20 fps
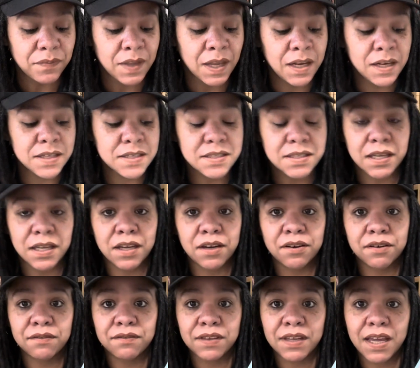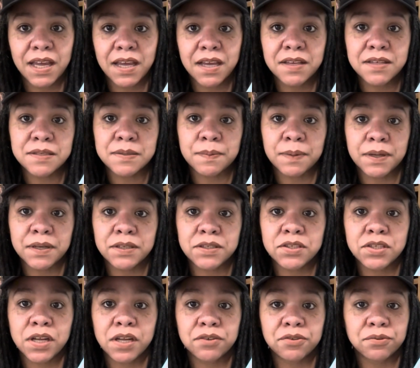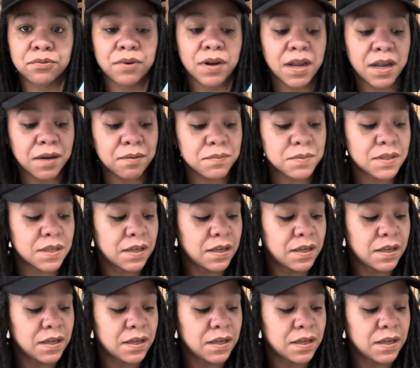And it's The Year of Yes by Shonda Rhimes.